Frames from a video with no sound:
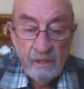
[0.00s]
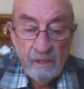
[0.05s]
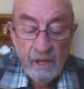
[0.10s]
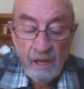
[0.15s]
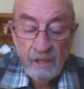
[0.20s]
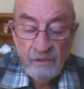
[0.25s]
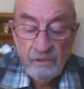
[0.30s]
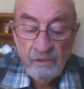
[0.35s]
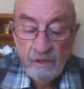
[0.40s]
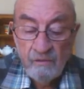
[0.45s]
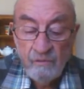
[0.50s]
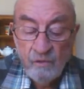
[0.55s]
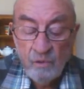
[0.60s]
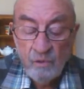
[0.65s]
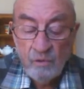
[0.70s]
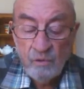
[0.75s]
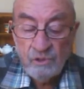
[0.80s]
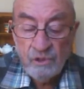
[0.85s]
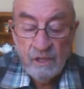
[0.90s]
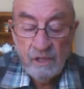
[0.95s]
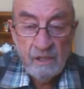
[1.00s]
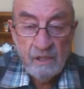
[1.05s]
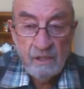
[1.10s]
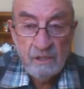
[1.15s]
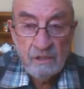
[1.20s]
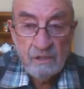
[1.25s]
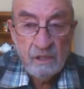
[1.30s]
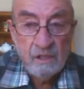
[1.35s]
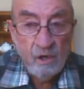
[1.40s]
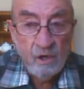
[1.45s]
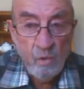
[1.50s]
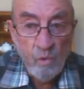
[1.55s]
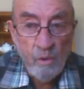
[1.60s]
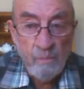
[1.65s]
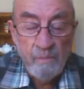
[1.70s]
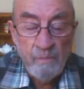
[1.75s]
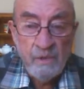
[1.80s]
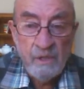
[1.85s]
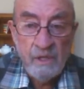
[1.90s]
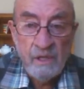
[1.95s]
And then of course there is the
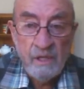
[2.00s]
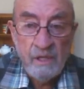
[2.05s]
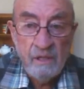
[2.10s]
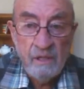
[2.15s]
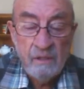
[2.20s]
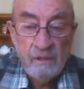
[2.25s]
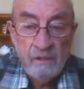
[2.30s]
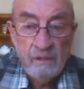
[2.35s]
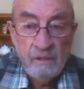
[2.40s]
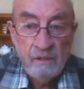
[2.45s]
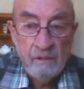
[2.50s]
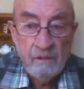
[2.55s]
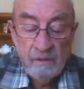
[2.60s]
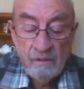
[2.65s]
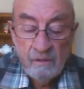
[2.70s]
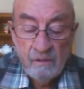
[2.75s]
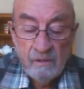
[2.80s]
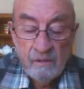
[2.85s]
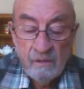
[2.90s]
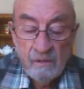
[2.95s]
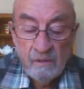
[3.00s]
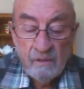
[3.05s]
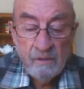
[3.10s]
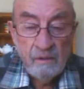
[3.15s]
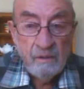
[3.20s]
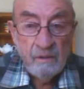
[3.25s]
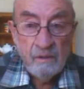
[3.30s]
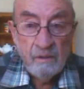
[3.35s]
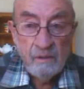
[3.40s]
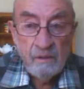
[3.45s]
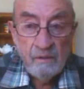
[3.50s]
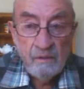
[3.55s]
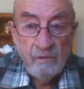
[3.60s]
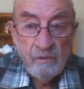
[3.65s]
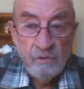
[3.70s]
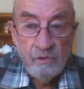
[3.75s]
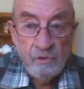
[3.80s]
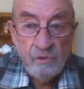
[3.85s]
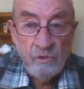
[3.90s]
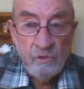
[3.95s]
equipment needed
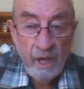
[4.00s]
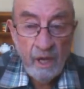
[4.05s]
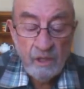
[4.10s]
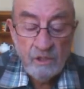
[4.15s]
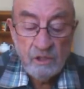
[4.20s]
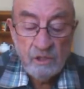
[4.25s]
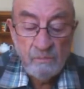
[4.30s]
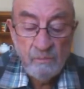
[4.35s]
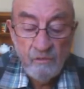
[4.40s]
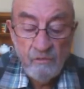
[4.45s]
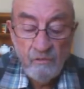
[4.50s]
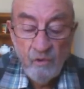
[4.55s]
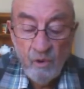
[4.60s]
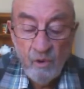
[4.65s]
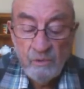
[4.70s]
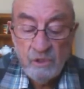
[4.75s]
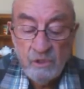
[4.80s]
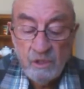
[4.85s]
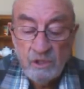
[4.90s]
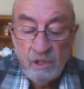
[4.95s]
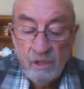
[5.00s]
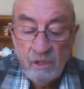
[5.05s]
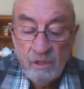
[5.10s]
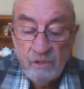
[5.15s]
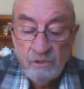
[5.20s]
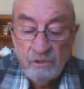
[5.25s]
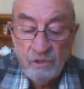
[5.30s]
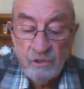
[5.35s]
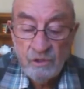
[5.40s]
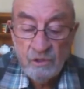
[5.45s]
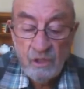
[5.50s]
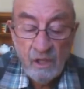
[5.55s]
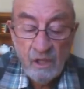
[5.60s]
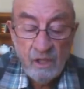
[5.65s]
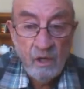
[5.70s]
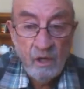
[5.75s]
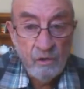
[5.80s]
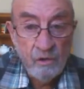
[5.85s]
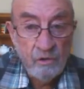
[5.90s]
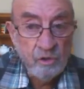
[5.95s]
to actually perform the tasks.
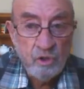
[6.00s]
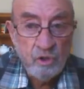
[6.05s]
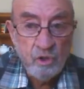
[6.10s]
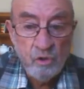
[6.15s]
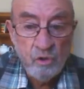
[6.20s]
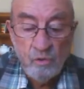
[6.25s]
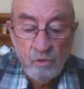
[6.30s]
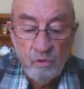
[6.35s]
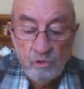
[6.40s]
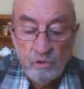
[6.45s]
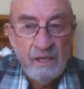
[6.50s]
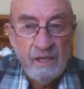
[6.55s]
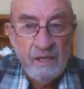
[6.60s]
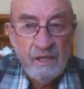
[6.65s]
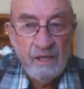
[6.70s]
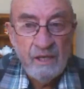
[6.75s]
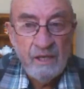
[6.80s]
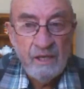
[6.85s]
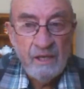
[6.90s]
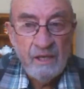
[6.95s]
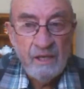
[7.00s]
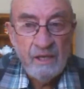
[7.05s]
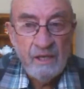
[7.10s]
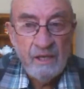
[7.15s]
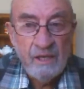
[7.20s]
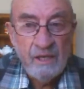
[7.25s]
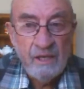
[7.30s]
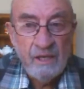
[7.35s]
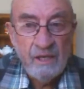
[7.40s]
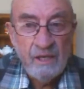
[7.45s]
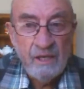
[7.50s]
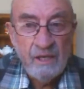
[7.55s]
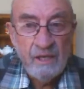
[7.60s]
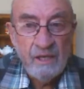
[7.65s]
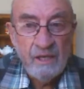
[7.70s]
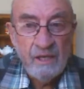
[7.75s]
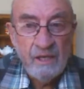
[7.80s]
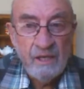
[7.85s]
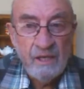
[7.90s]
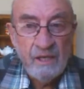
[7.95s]
There are the tools for the job,
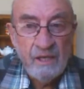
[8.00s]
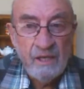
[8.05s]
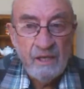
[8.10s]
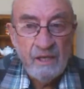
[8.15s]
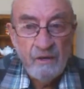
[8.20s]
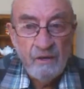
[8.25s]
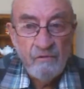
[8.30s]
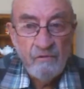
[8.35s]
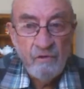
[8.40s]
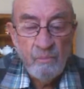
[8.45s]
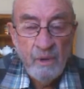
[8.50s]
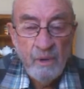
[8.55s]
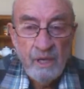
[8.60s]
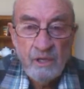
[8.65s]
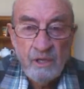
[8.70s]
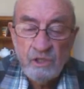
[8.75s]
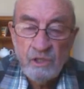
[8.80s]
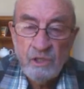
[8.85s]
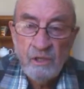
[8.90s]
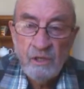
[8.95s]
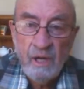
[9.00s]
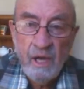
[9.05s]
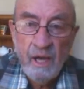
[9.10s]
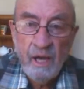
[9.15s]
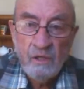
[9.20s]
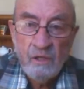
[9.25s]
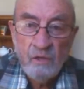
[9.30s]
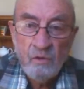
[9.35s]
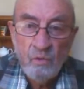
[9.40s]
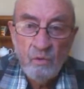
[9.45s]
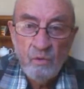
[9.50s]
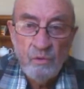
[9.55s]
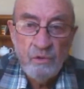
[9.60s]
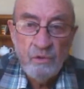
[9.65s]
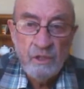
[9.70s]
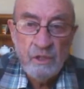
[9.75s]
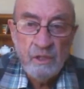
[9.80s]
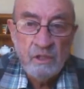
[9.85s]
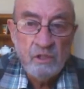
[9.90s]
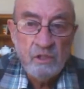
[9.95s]
the information and or
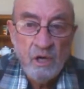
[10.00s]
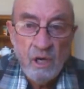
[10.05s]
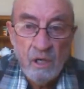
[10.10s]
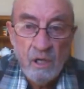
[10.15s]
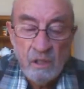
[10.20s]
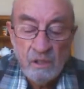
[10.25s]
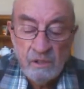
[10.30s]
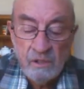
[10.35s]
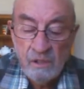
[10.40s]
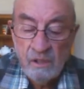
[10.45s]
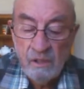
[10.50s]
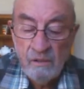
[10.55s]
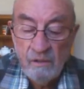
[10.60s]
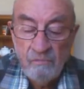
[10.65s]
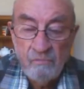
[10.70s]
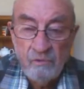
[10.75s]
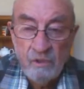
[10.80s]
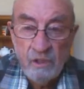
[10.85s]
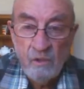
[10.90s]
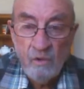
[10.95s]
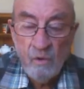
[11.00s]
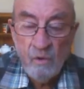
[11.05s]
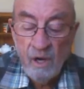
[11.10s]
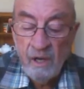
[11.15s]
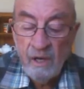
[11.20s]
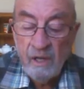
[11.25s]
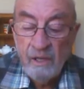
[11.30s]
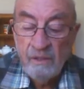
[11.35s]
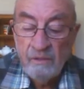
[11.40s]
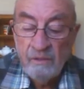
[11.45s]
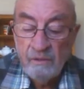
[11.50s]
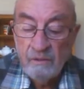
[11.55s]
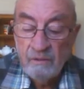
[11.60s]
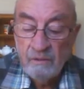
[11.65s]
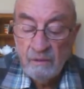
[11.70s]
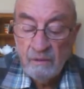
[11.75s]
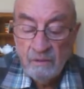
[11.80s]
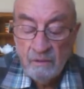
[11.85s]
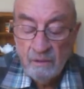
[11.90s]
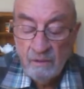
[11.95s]
the data required,
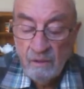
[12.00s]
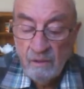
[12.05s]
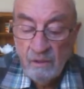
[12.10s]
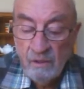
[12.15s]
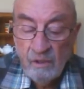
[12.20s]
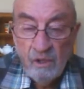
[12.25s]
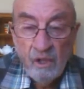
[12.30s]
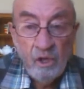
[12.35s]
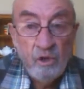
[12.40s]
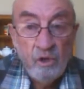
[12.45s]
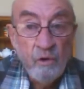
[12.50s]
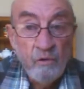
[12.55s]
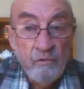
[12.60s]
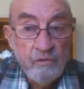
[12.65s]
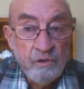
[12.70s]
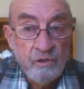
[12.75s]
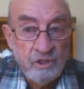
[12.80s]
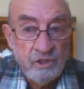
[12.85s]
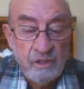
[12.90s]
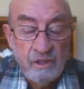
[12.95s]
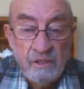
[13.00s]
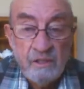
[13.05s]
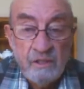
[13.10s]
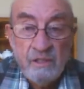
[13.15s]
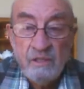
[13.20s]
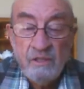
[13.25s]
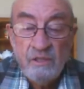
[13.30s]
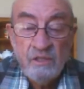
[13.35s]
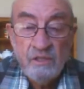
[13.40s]
your facilities,